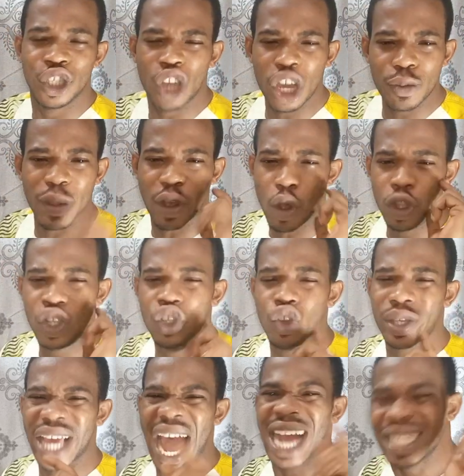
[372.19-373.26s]
Just because
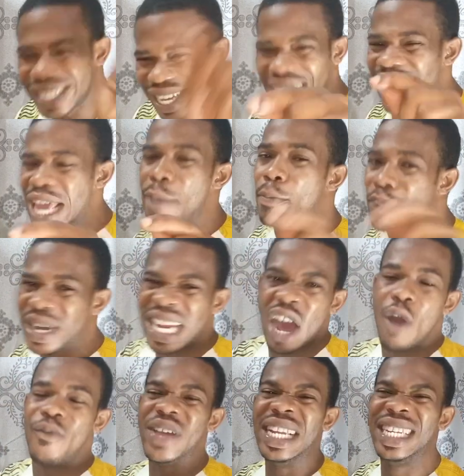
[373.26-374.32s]
Jesus answered a prayer
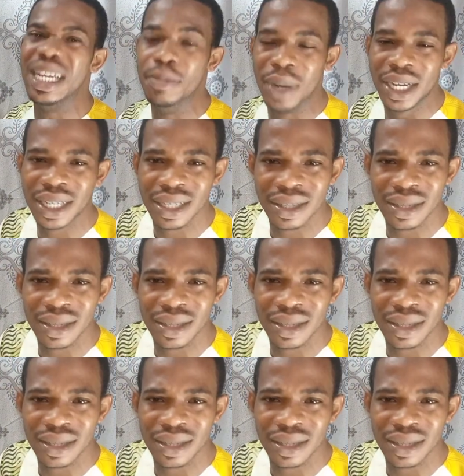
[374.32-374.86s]
of a demon.